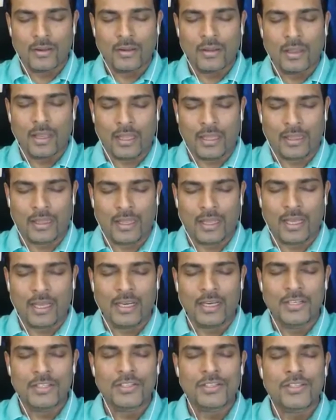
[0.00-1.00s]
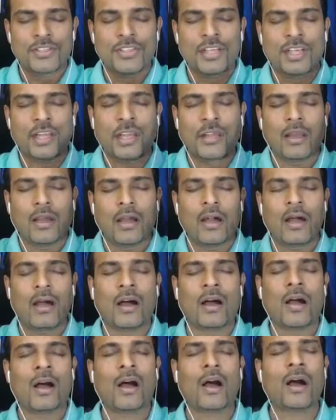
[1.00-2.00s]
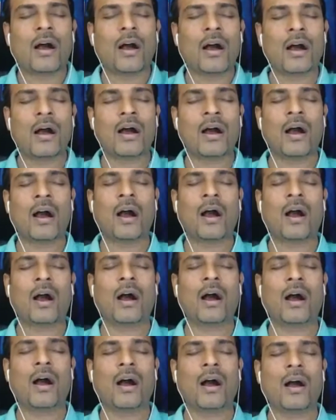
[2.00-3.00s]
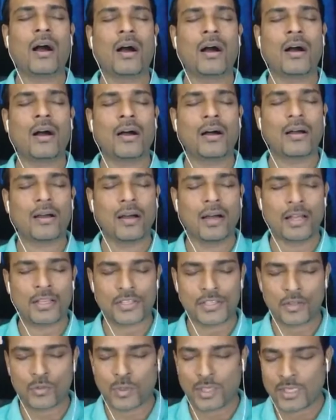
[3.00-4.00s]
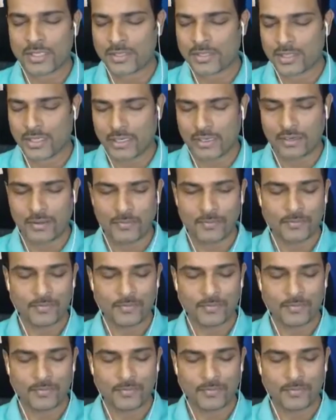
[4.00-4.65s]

and then say ah as you exhale.